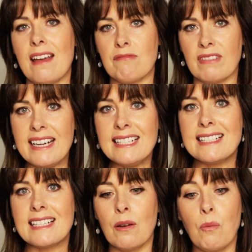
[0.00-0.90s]
at
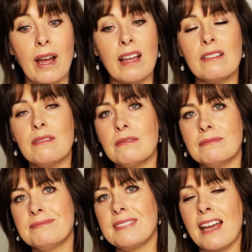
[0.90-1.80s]
risk? Well,
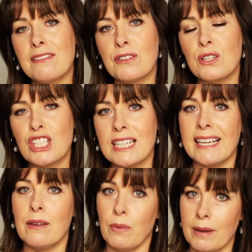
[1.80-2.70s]

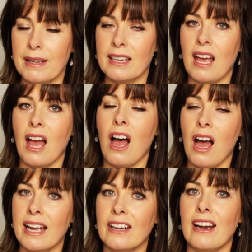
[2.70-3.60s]
unfortunately, women are
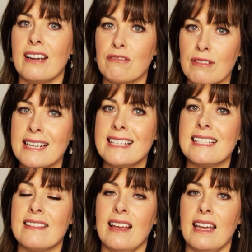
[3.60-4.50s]
higher at
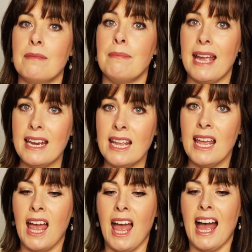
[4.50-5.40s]
risk than
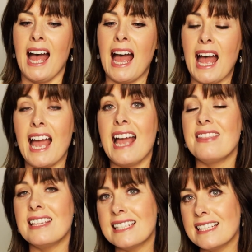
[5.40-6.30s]
men.
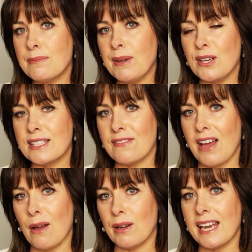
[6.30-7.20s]
And this is because of
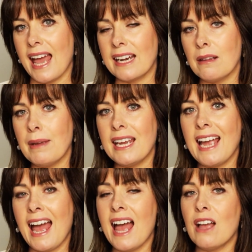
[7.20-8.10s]
our
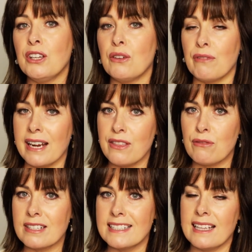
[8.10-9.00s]
anatomy. Our
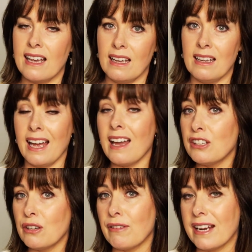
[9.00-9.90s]
urethra
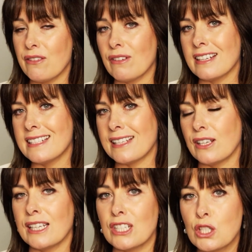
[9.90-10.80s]
is
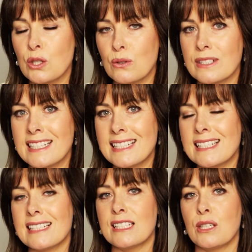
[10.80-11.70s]
only a short
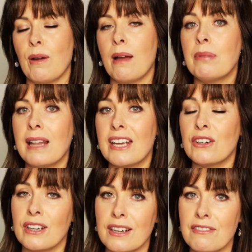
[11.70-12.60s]
distance to our
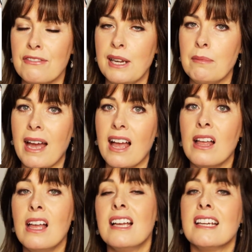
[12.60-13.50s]
bladder in a female
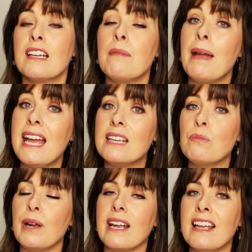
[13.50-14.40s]

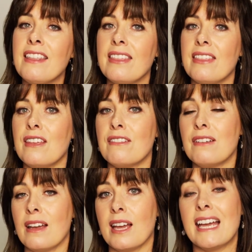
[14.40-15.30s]
compared with the
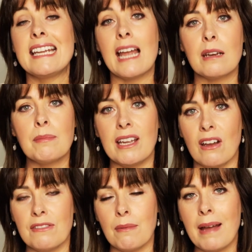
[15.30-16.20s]
anatomy
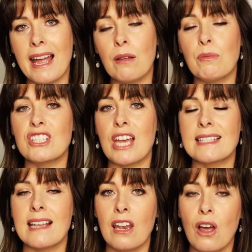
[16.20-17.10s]
of a male, which
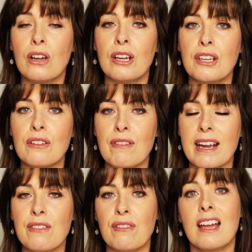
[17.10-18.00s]
has a longer
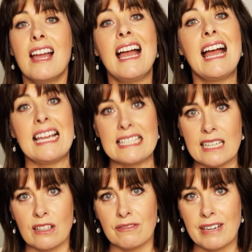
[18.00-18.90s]
urethra
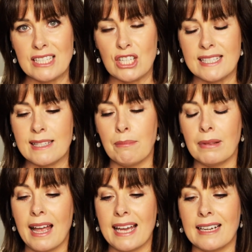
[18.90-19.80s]
until it reaches the
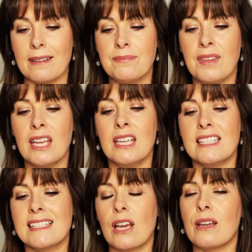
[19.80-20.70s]
bladder.
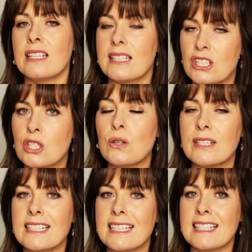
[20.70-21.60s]
So it's a
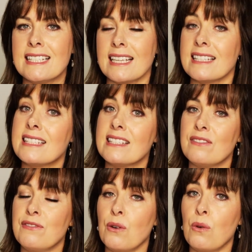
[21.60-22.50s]
shorter distance
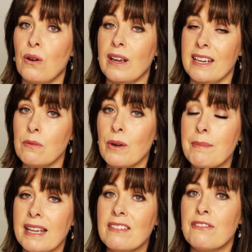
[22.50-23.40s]
in
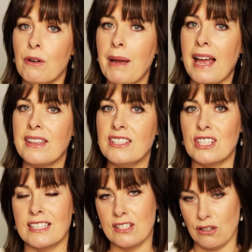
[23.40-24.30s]
women for
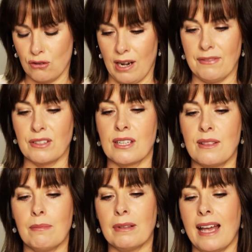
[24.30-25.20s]
pathogens to travel
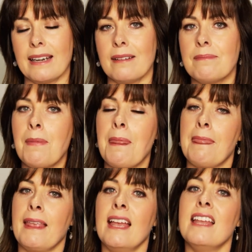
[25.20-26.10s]
to the bladder.
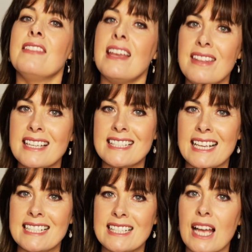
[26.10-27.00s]
Then there's
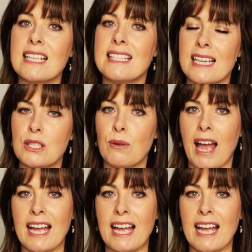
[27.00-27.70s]
things like sexual